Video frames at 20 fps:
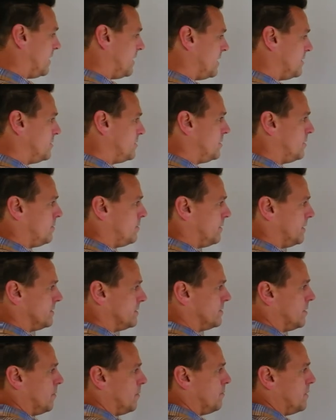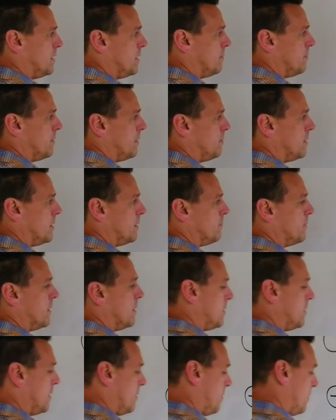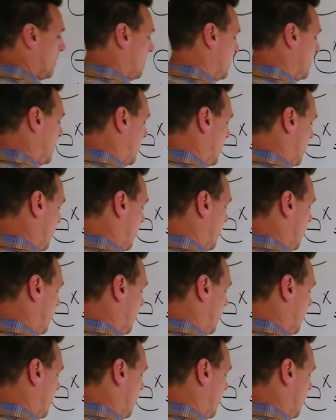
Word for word: to do is go bit by bit by bit by bit